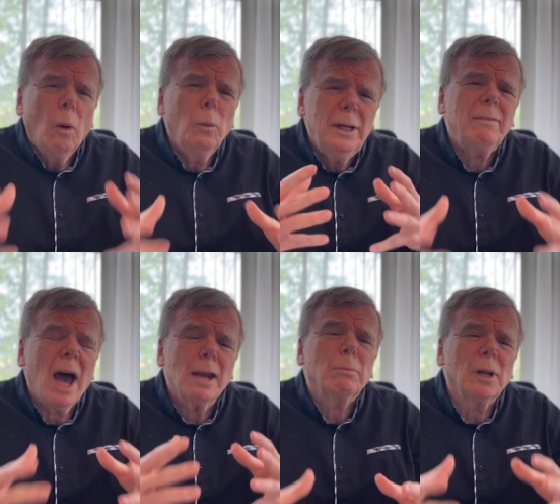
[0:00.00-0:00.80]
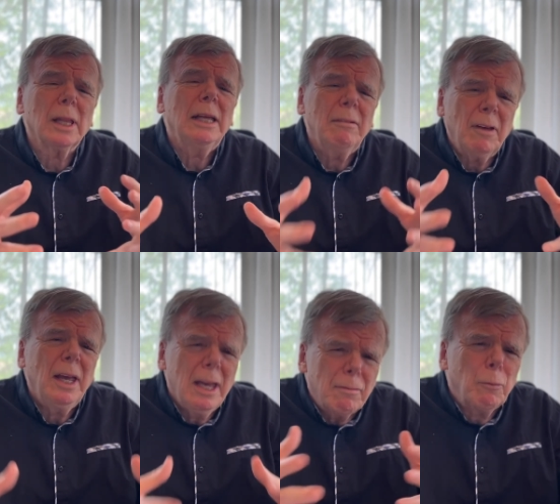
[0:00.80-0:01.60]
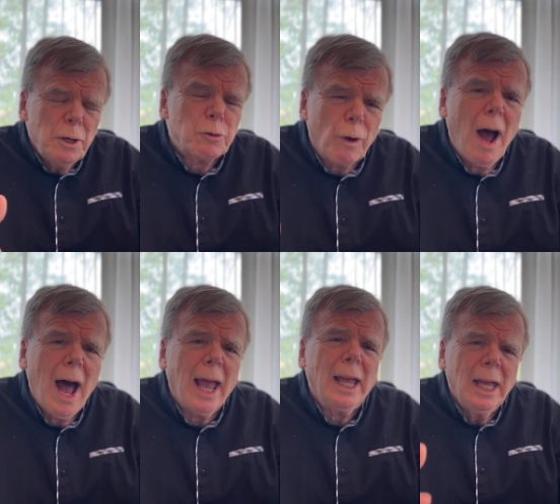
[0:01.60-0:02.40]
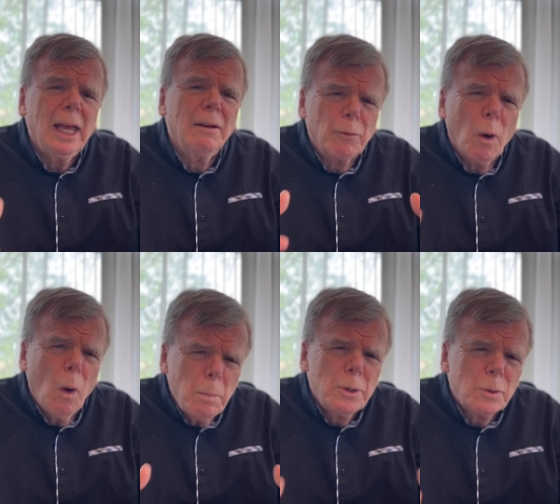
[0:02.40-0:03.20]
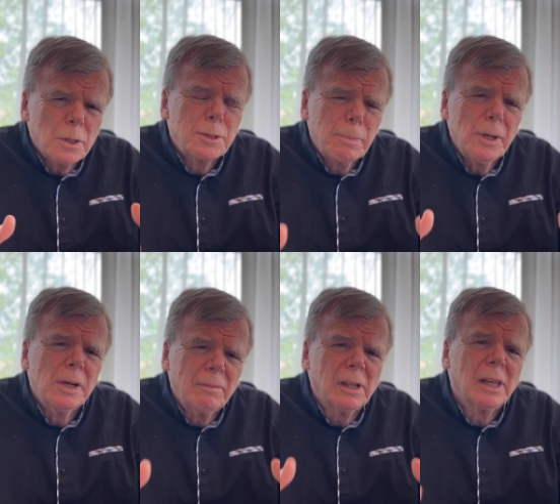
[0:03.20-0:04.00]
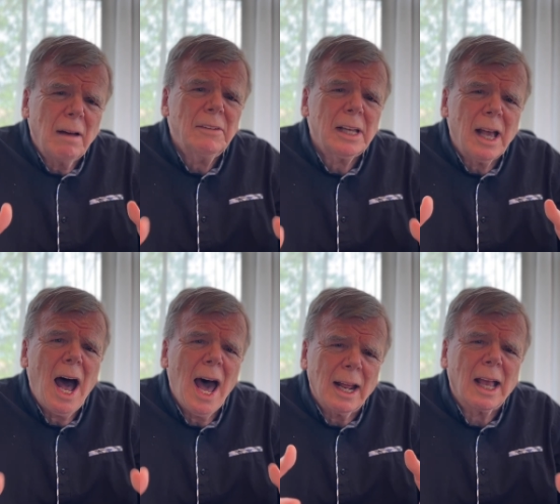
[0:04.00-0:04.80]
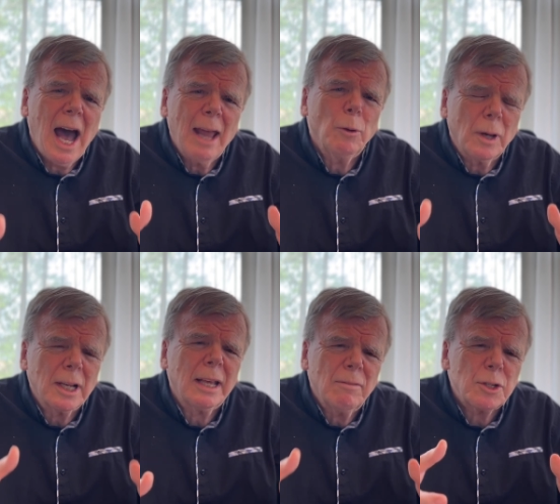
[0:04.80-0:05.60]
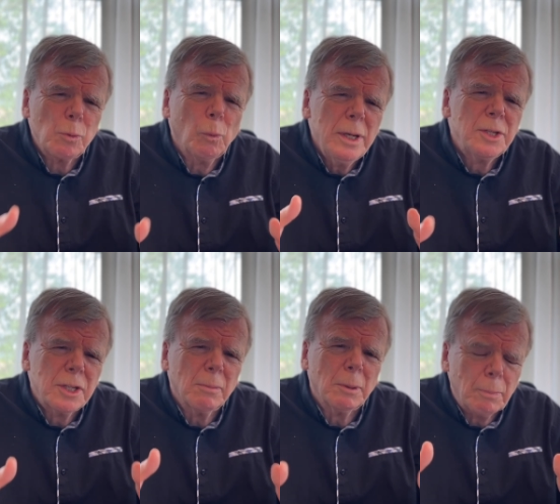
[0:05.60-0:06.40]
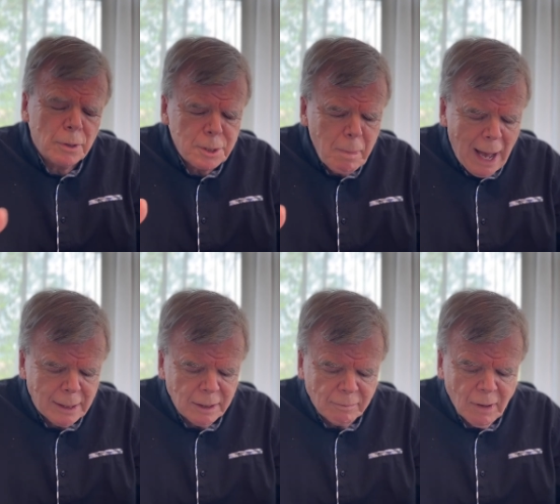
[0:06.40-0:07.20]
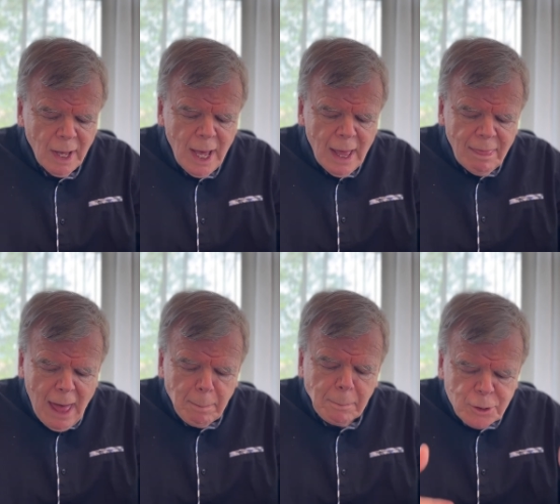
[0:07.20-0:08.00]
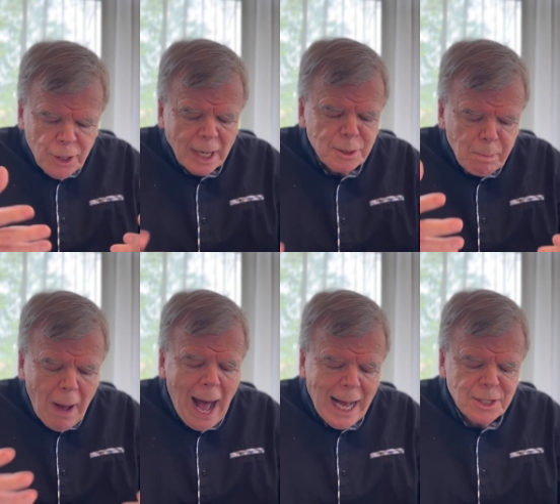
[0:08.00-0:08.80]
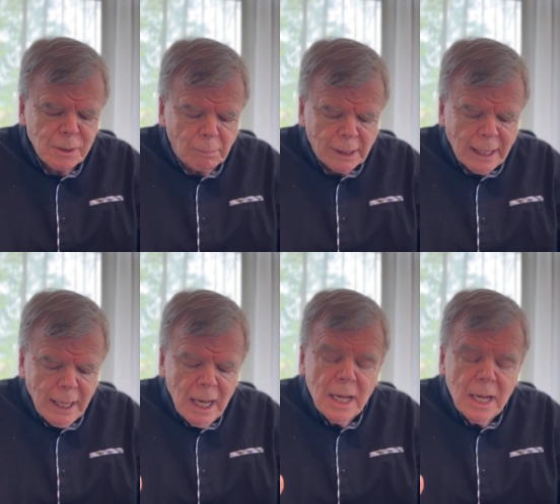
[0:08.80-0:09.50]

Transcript: we've got to believe if we try if we're open to a spirit of a loving God, a God who can give us wisdom and perspective, that just possibly